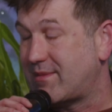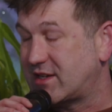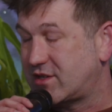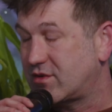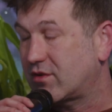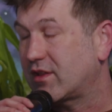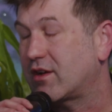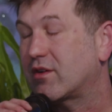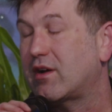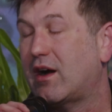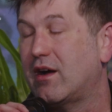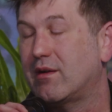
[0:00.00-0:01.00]
I mentioned
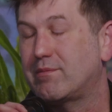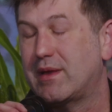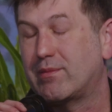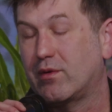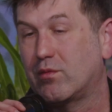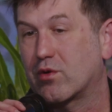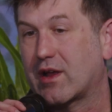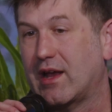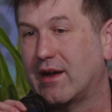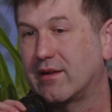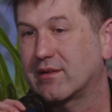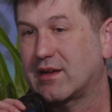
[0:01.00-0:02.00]
earlier, people working
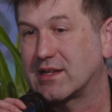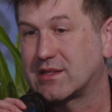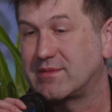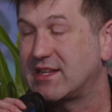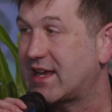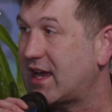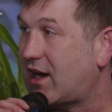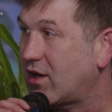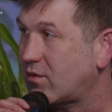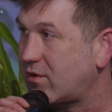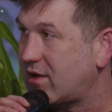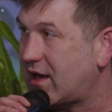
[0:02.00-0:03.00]
on custom ZK
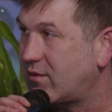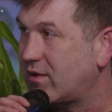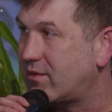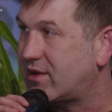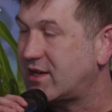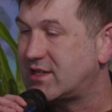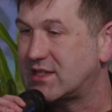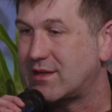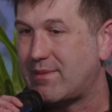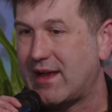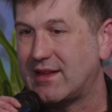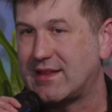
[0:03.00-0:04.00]
hardware, and we would
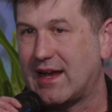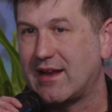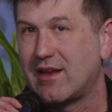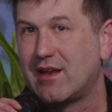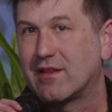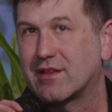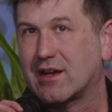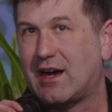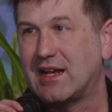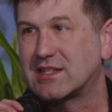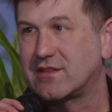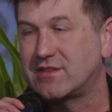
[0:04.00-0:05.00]
anticipate that the
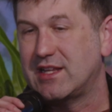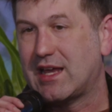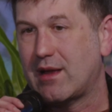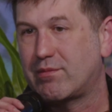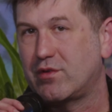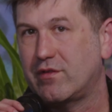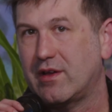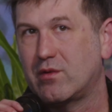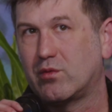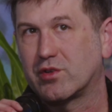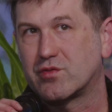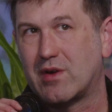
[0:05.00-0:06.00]
cost of ZK proving
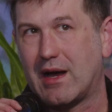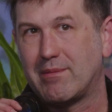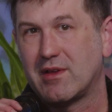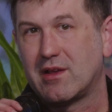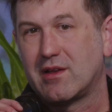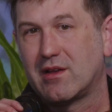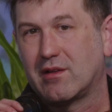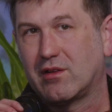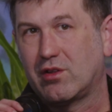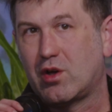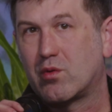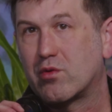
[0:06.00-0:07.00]
will drop
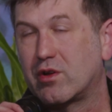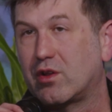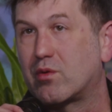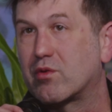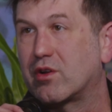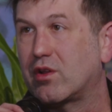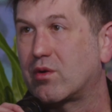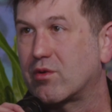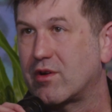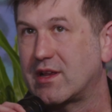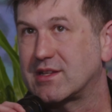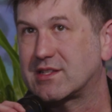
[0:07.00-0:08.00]
lower and lower and
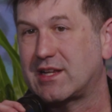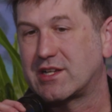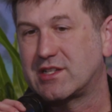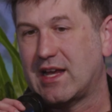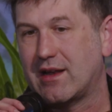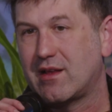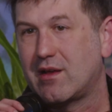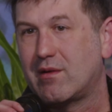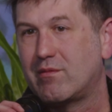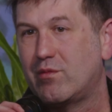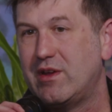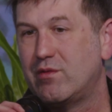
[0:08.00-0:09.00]
lower, and such that
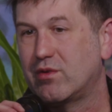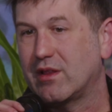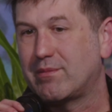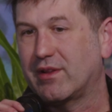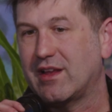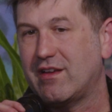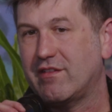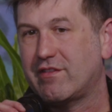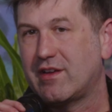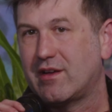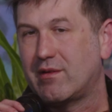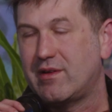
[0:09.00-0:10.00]
we really believe
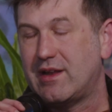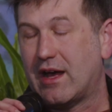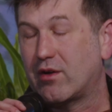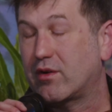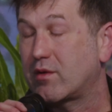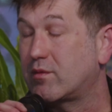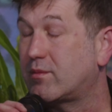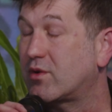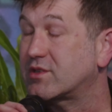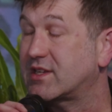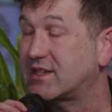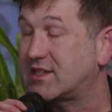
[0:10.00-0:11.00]
not only will
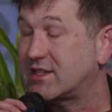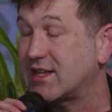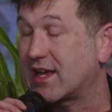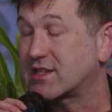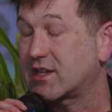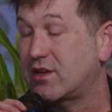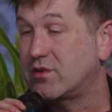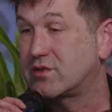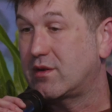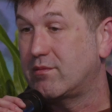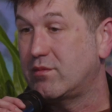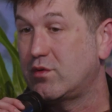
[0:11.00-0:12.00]
most existing
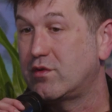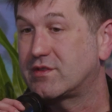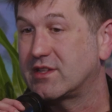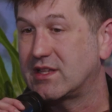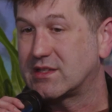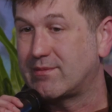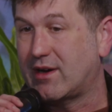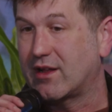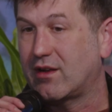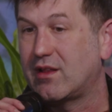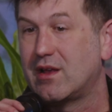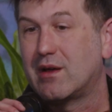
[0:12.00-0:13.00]
execution move to this
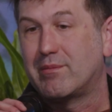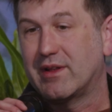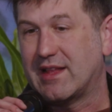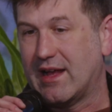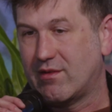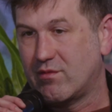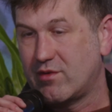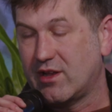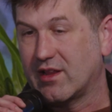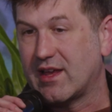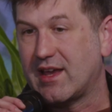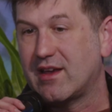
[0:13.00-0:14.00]
model, but that
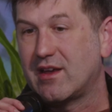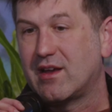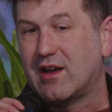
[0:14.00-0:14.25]
really